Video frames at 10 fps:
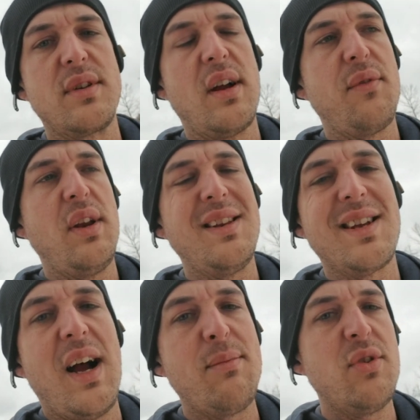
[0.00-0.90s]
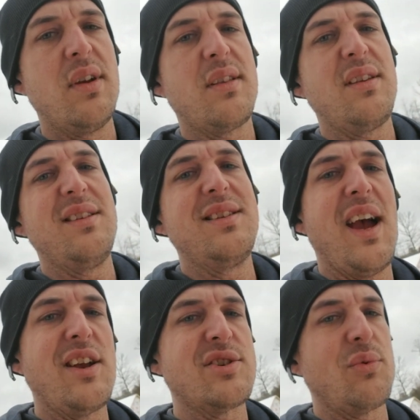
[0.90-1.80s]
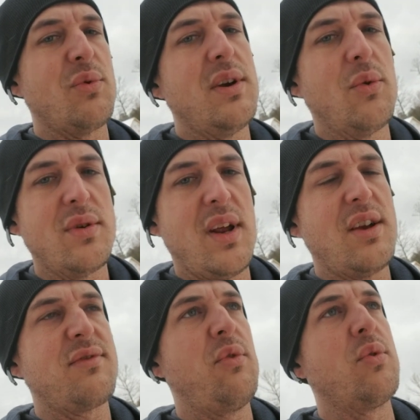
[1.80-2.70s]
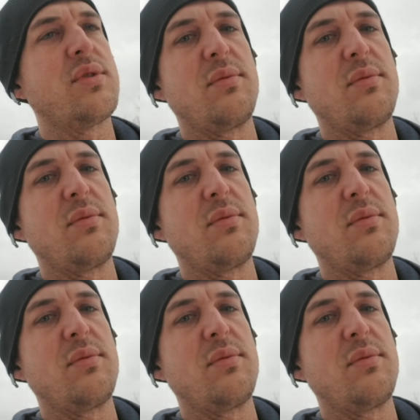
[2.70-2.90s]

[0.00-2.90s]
Now, anytime you get the -3 or -4,